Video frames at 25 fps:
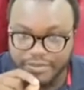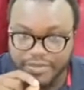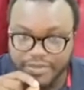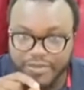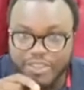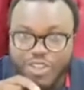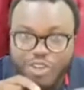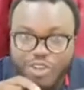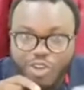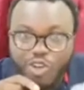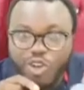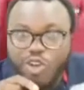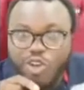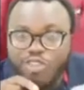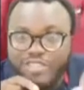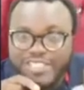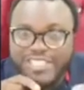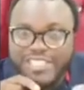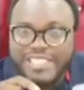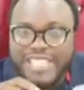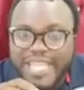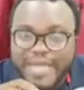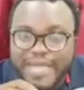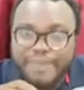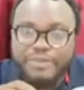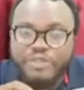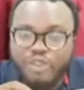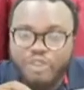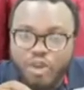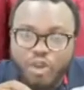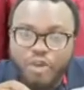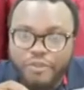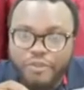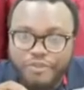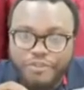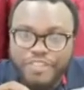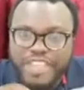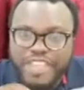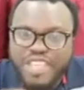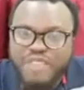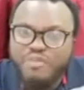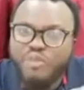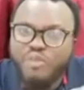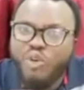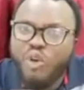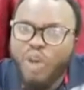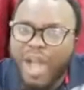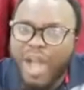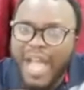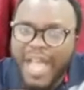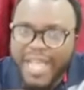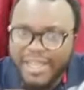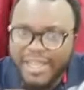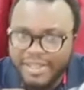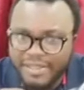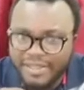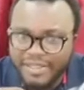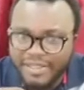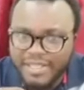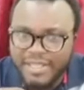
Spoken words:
the concept of Imoha,